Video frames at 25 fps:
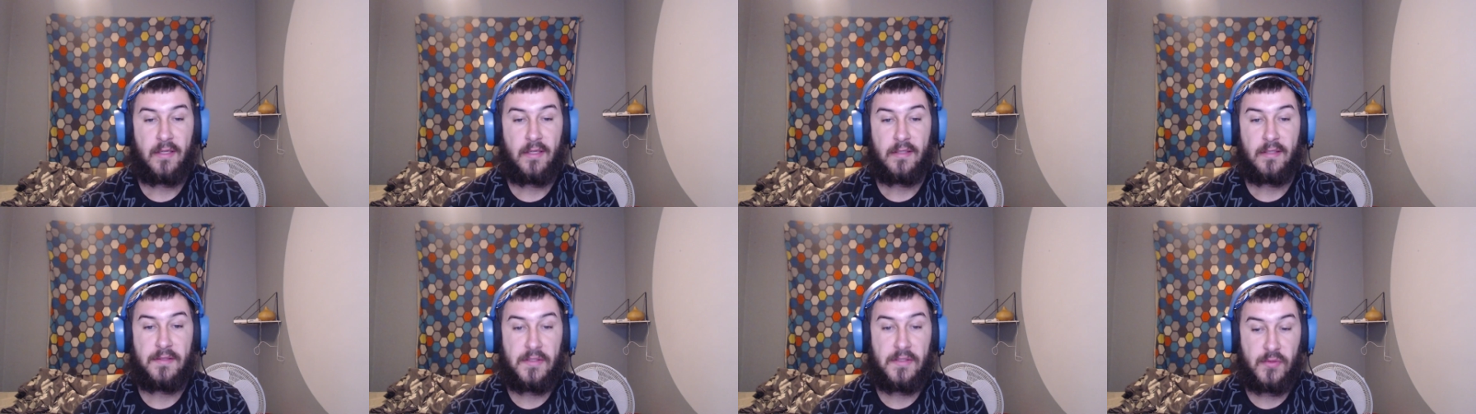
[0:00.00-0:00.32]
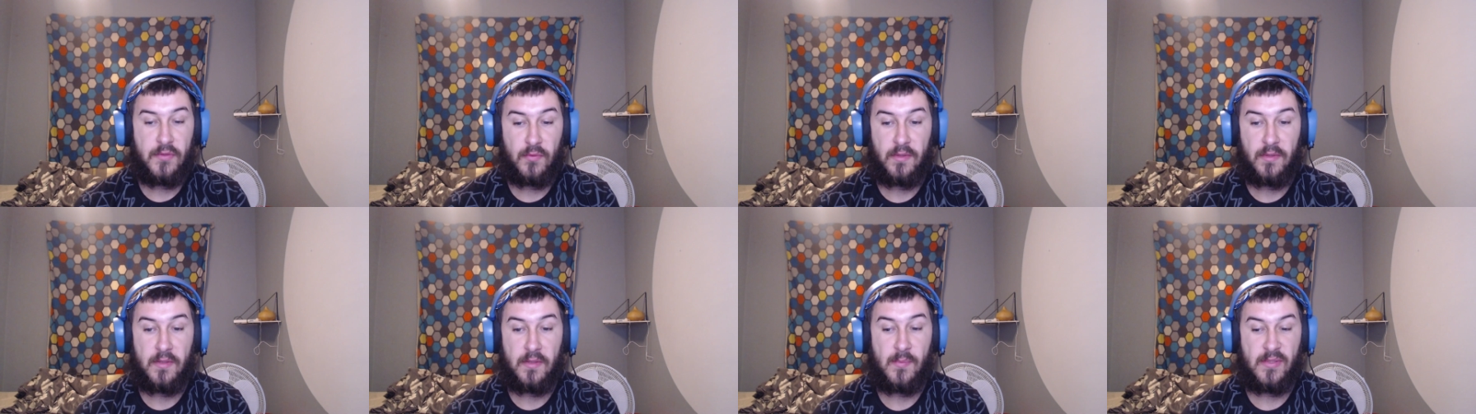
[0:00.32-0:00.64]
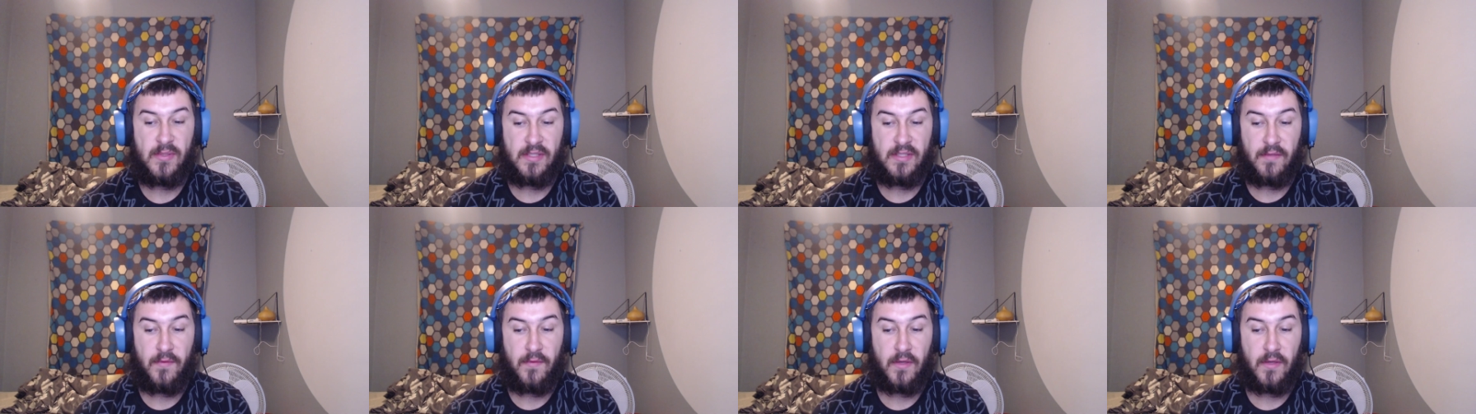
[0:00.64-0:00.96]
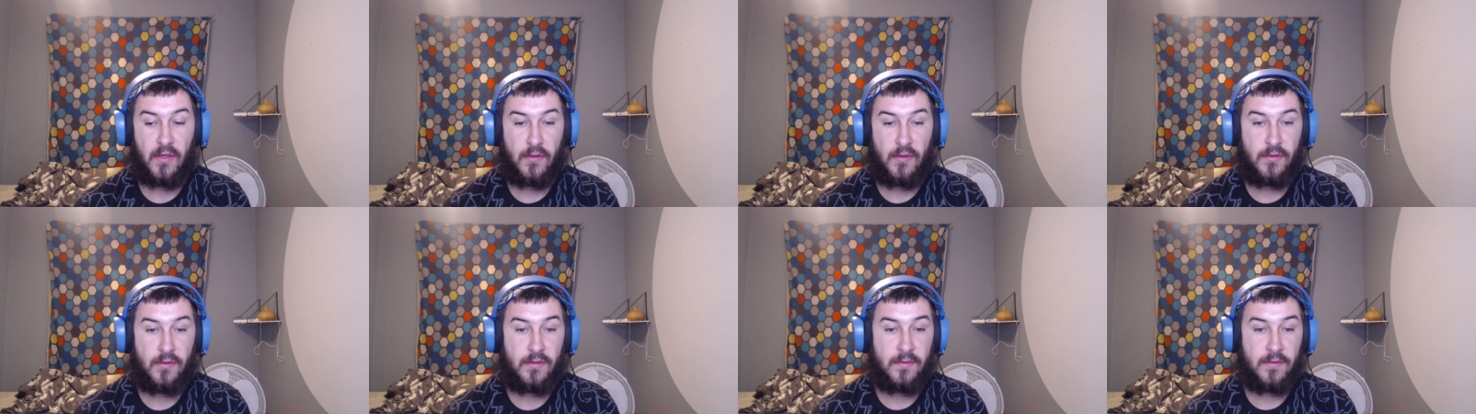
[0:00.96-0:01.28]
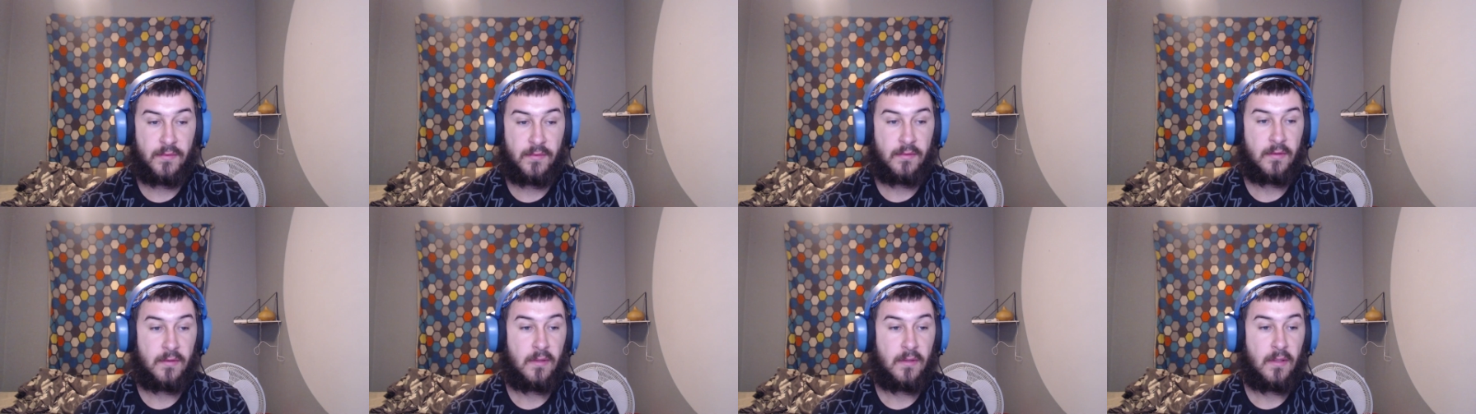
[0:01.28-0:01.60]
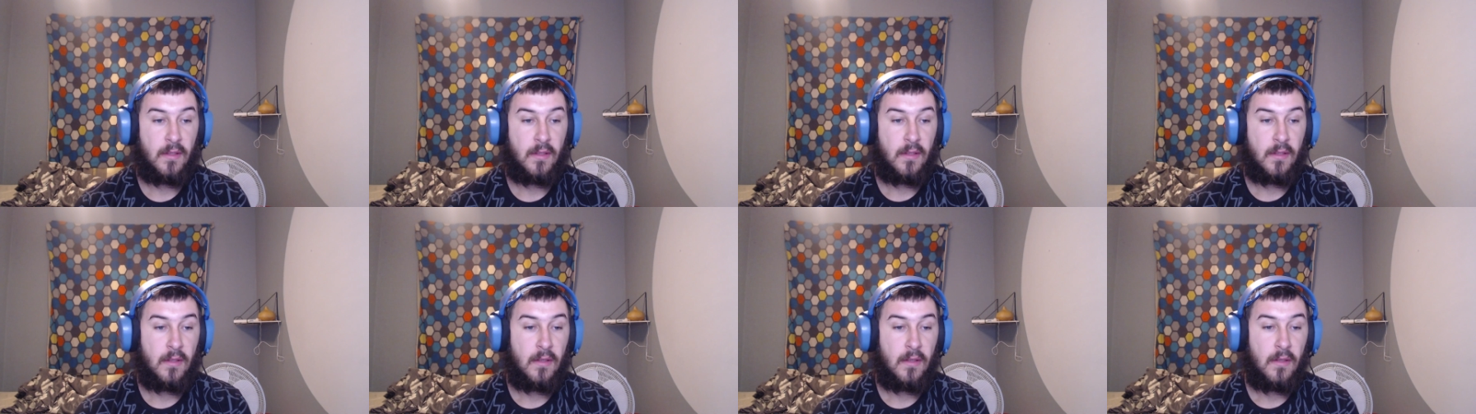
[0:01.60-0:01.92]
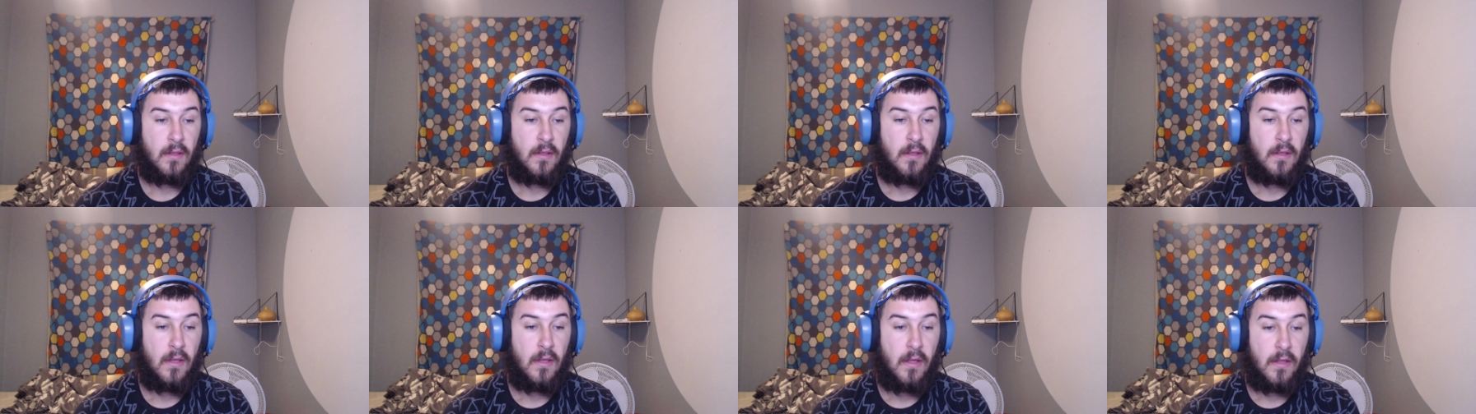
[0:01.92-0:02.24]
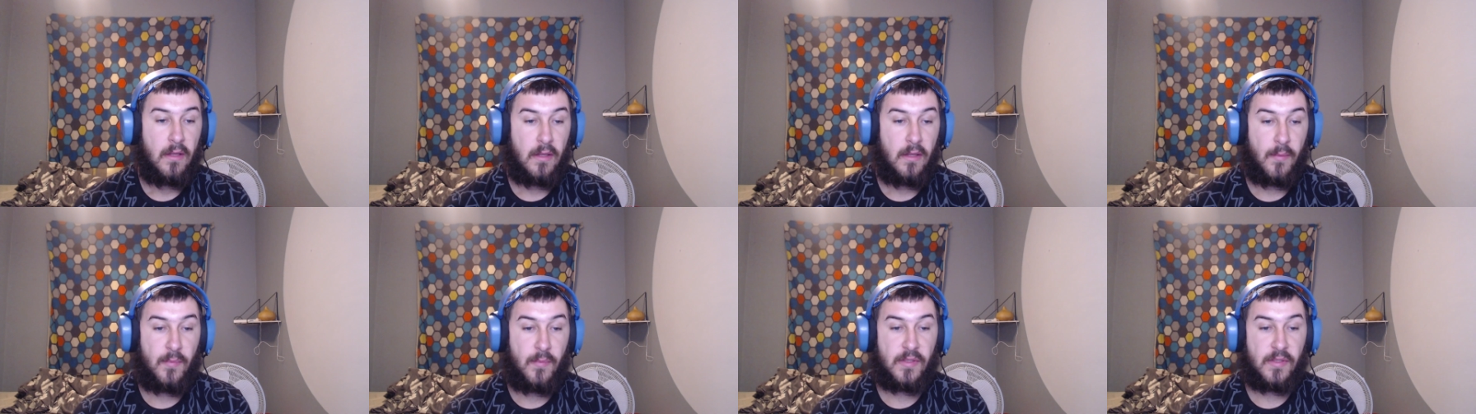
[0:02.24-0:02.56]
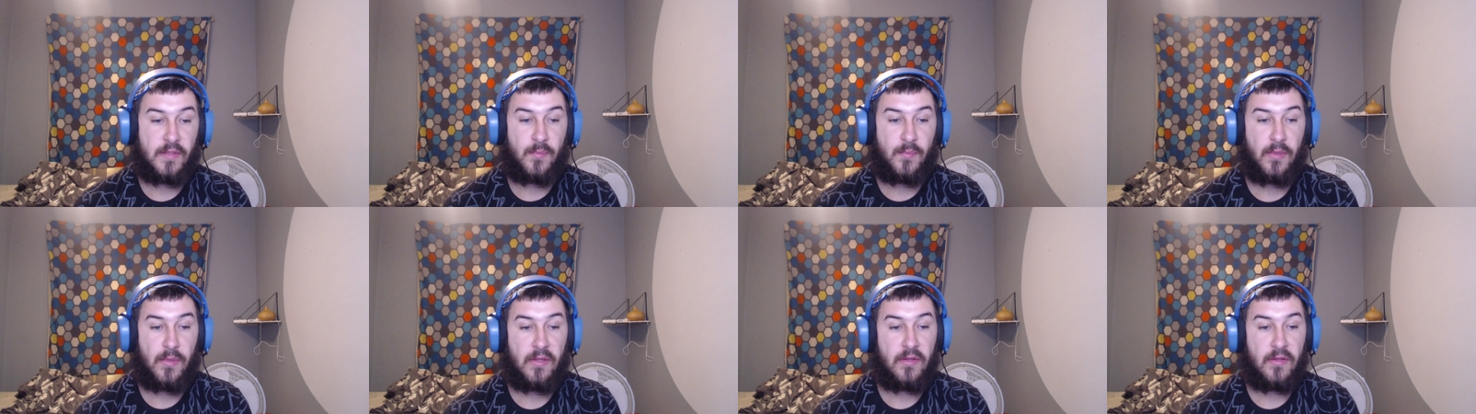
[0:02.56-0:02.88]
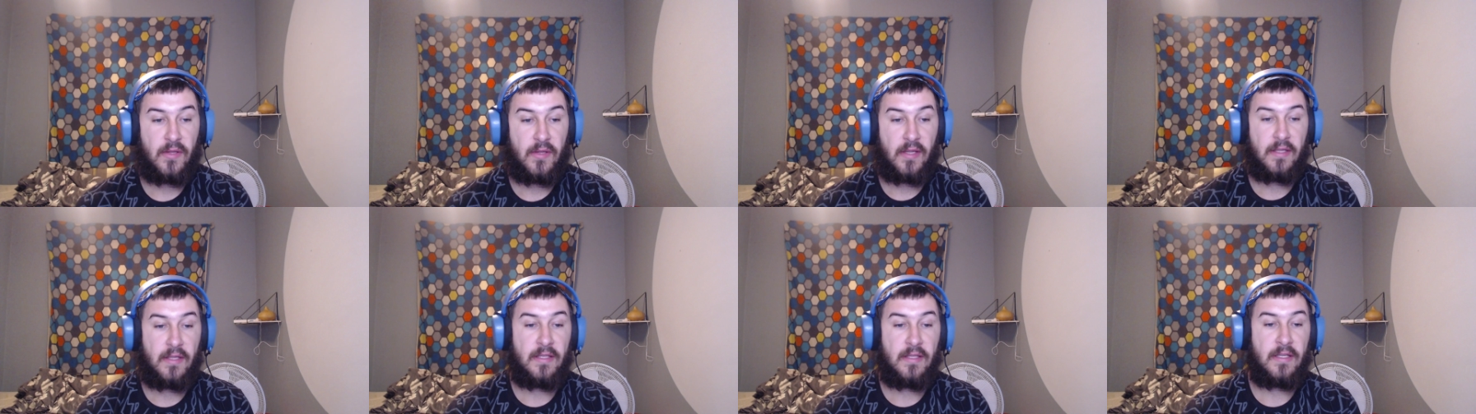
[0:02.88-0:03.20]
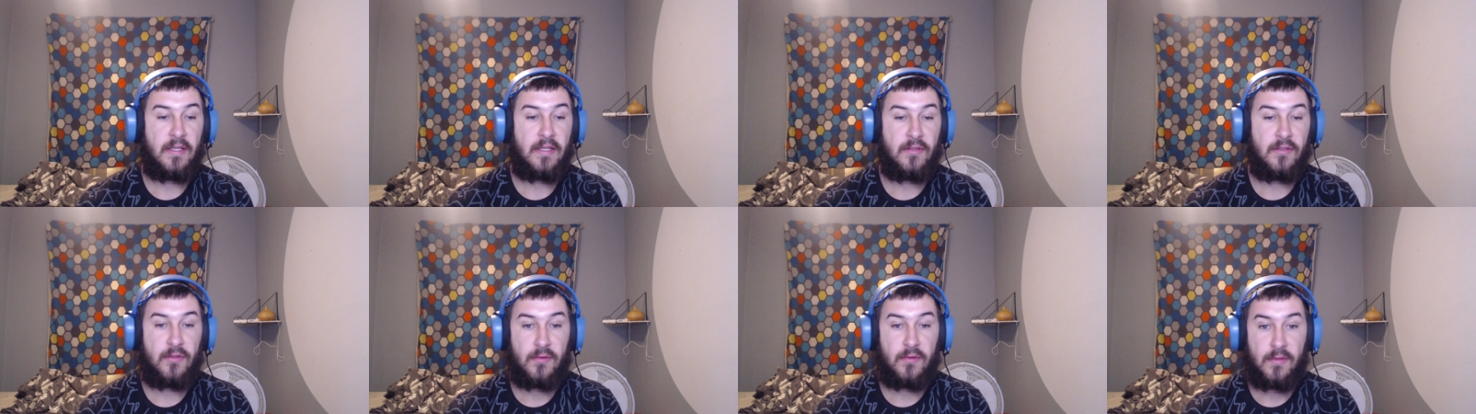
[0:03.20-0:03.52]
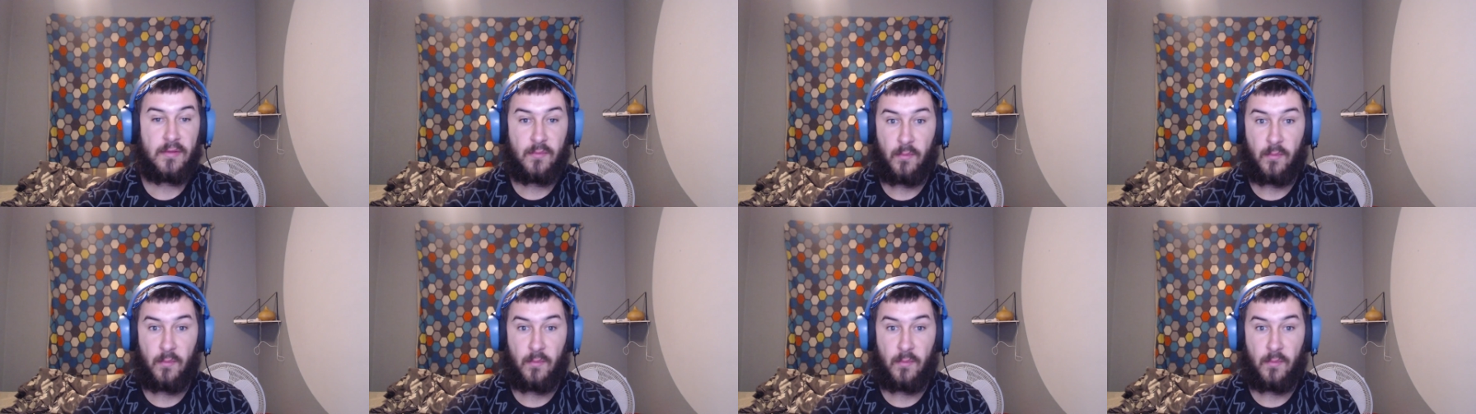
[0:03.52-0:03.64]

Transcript: Nestled in the Pacific Ocean, this breathtaking country,